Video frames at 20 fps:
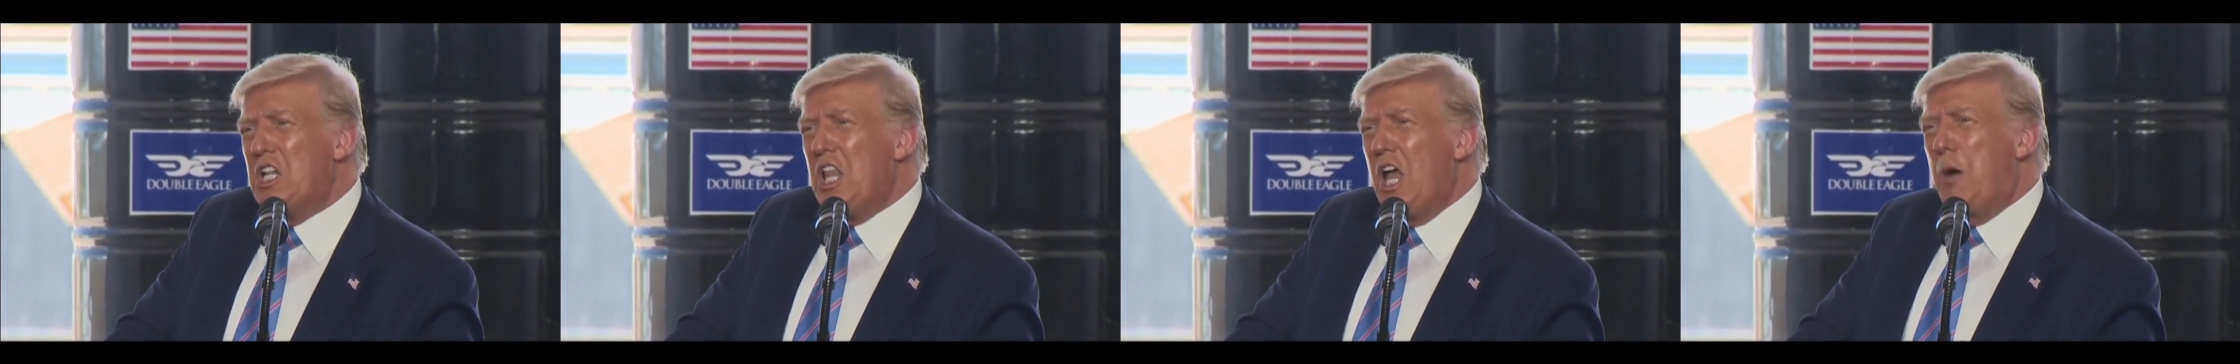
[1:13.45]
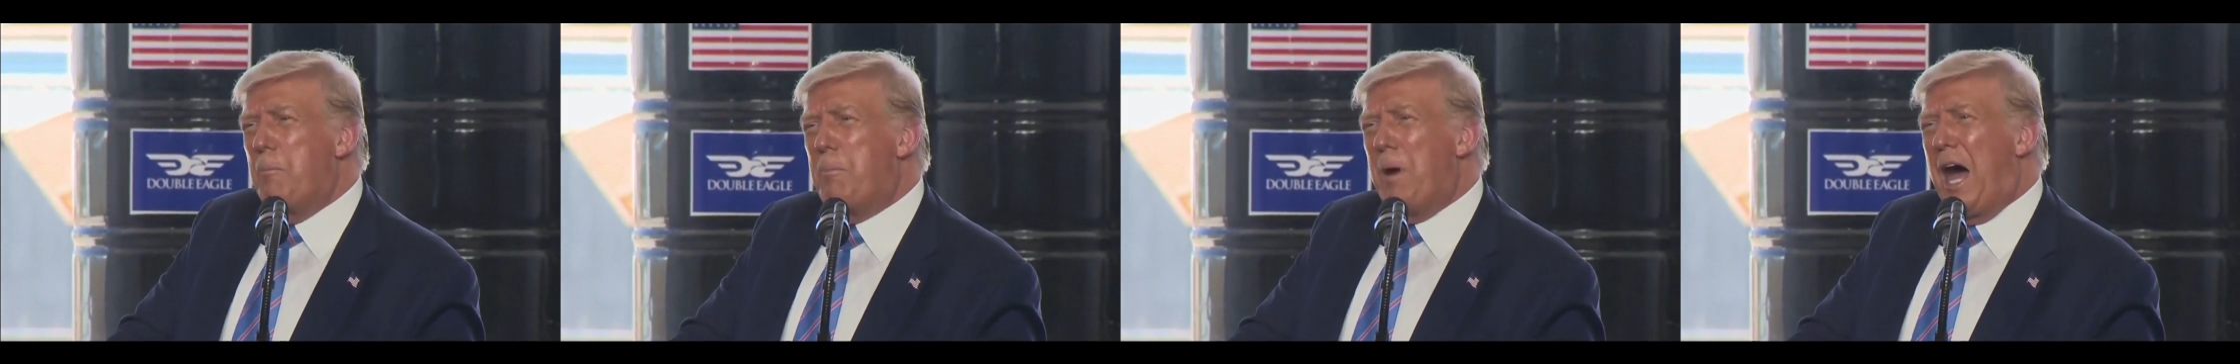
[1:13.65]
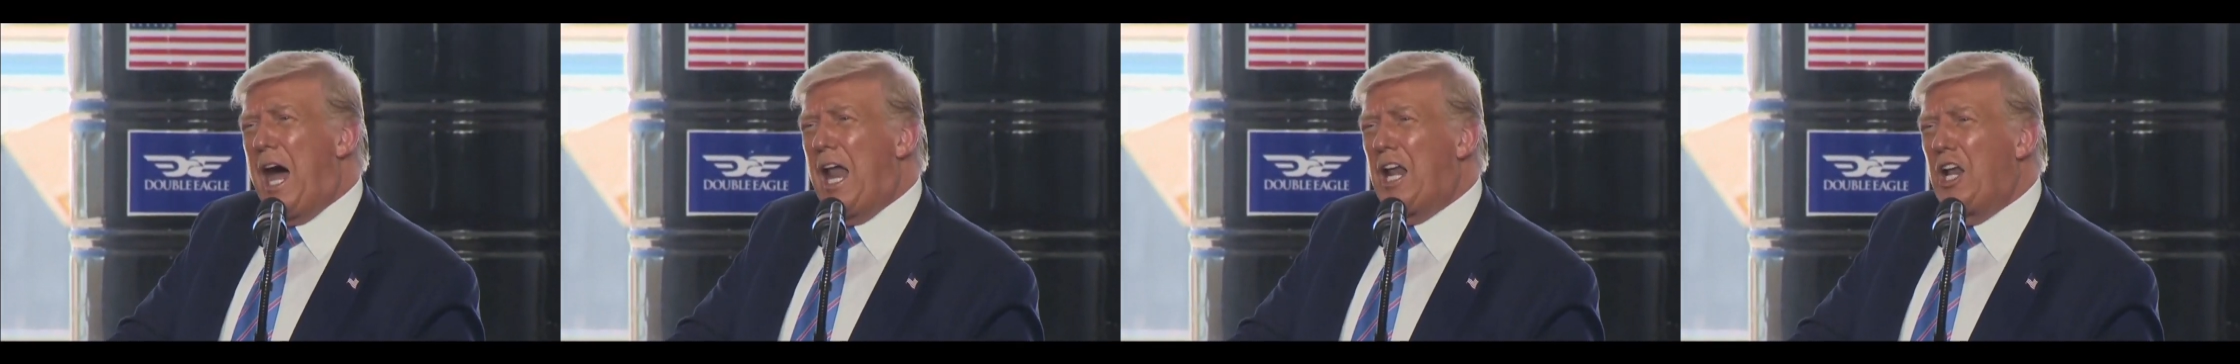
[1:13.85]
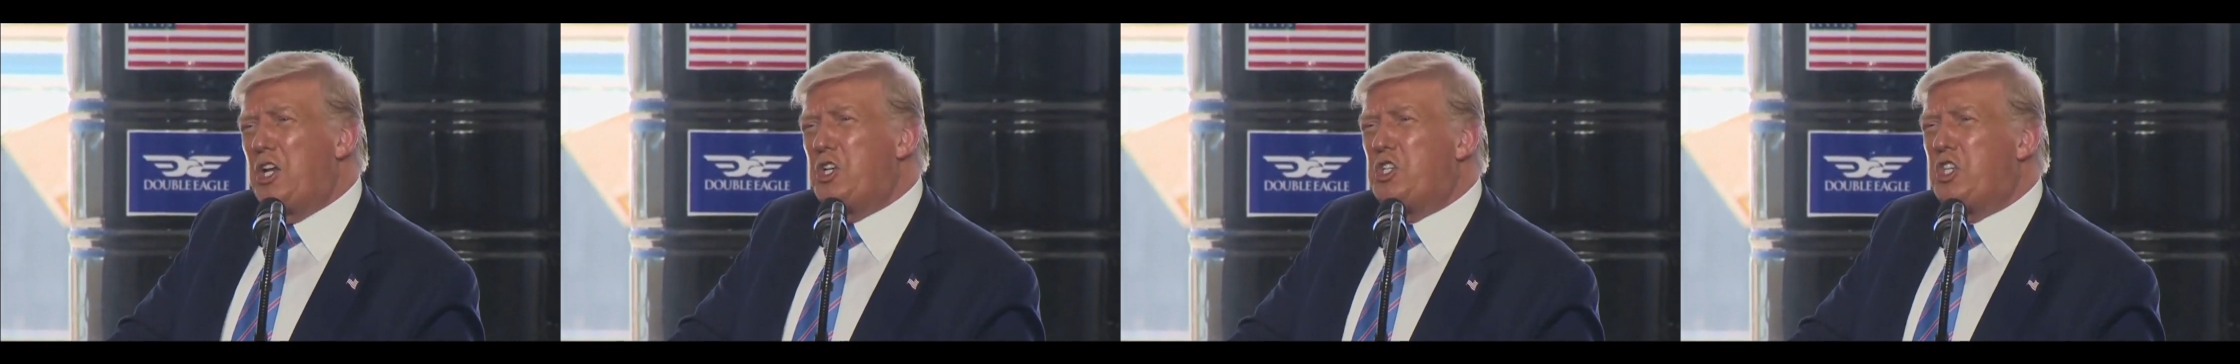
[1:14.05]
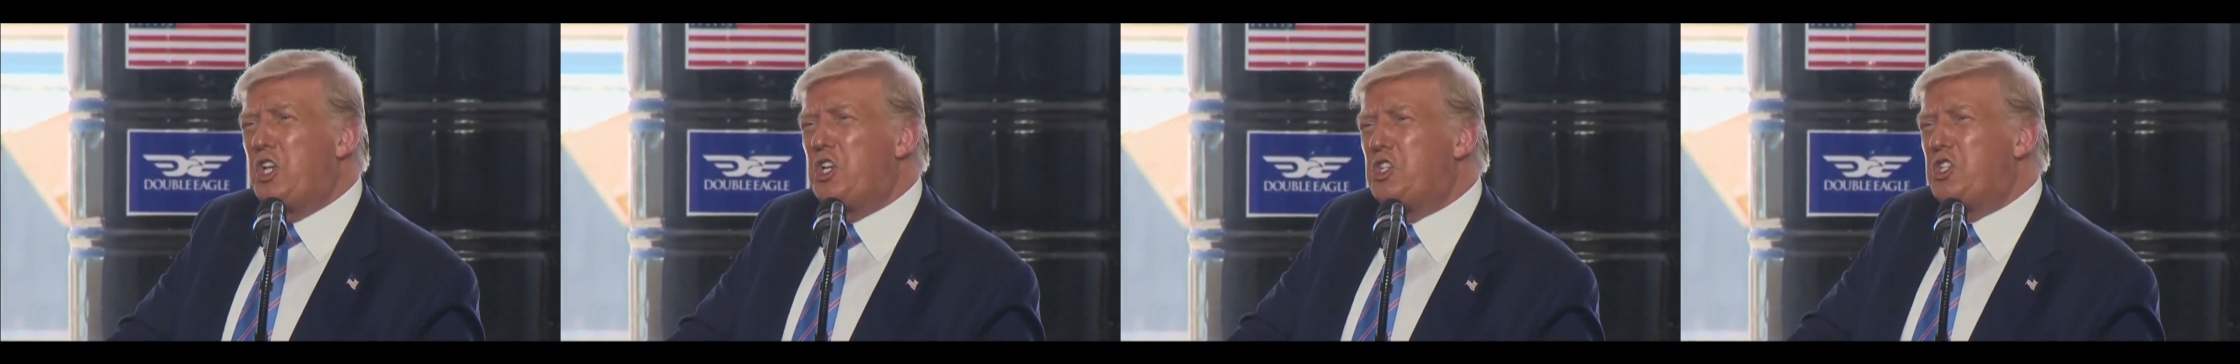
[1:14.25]

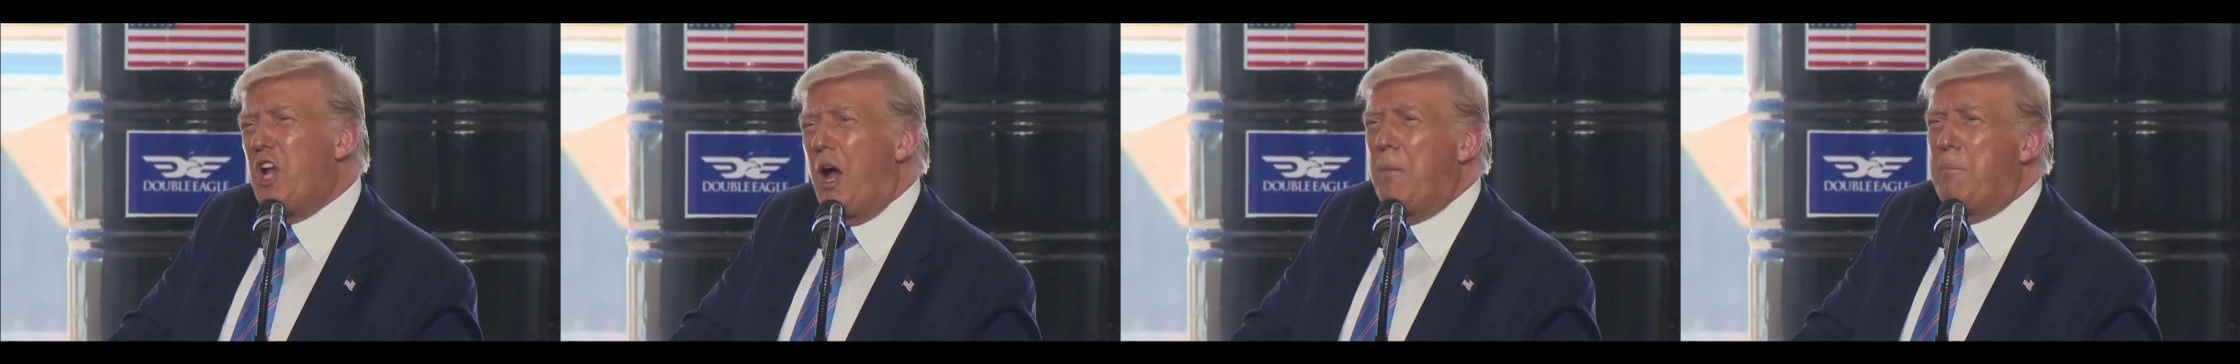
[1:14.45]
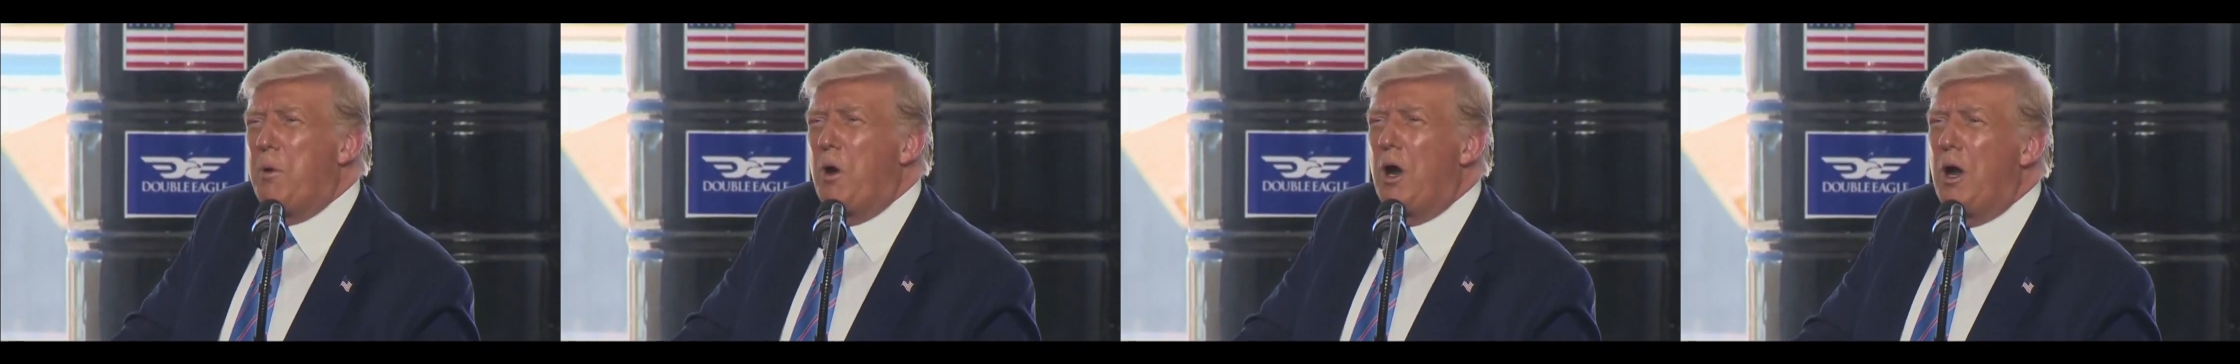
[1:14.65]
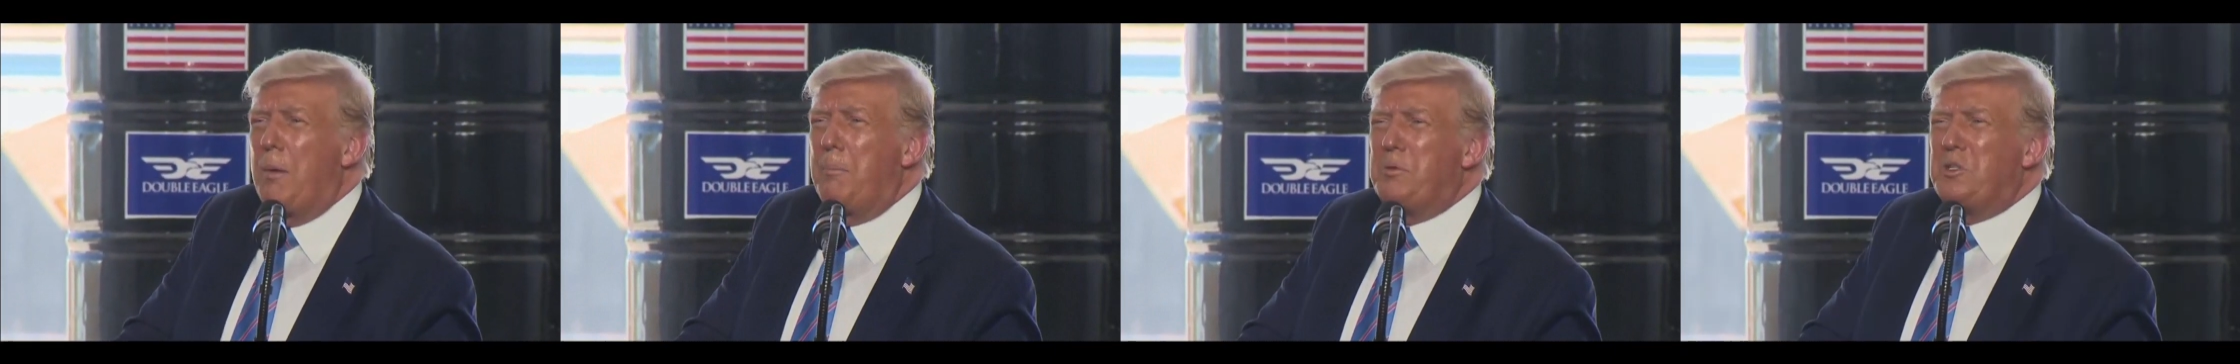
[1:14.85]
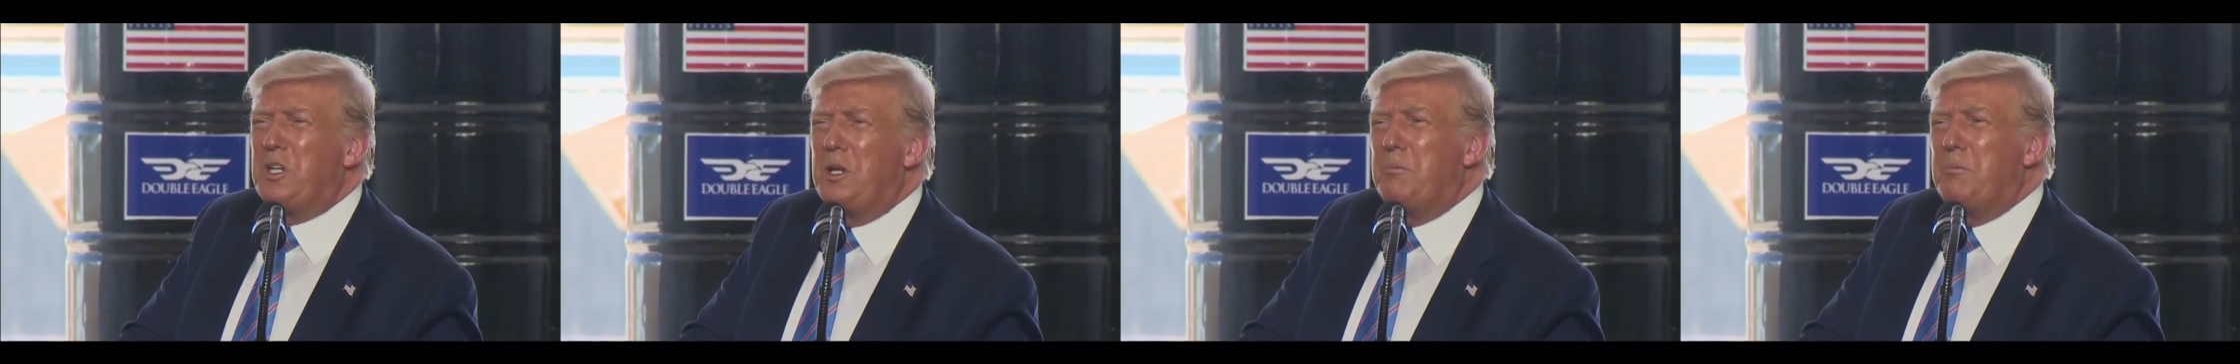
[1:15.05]
abolish the suburbs,